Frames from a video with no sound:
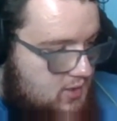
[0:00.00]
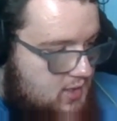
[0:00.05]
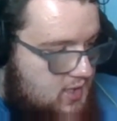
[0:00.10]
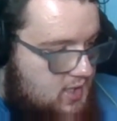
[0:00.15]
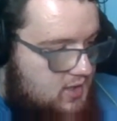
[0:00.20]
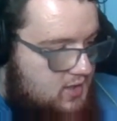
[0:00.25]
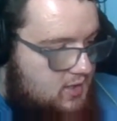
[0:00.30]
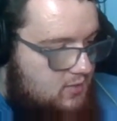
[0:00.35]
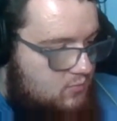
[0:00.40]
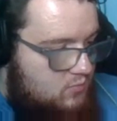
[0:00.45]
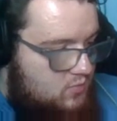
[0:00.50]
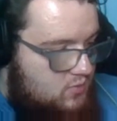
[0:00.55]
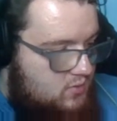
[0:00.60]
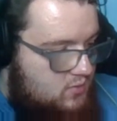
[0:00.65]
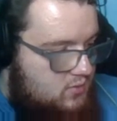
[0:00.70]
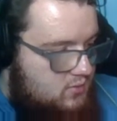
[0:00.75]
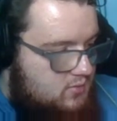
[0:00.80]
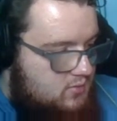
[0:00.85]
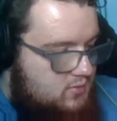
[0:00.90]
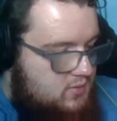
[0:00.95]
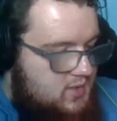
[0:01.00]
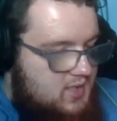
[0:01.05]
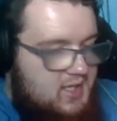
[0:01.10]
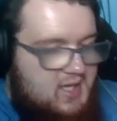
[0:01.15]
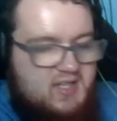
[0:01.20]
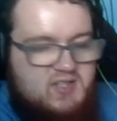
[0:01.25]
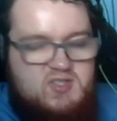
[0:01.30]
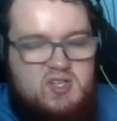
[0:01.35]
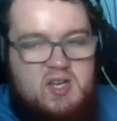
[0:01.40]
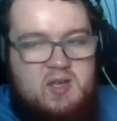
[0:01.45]
and then we'll
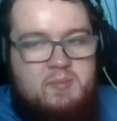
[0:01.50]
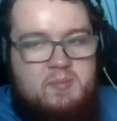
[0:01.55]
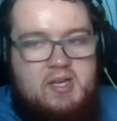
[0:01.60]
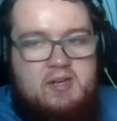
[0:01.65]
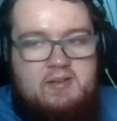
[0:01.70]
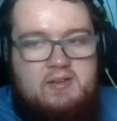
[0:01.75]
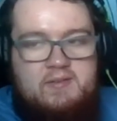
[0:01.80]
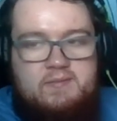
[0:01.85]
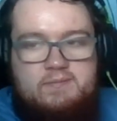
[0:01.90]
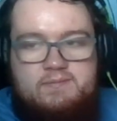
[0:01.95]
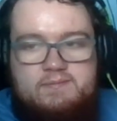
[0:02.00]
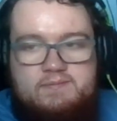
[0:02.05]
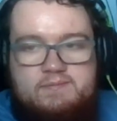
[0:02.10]
uh, talk about it.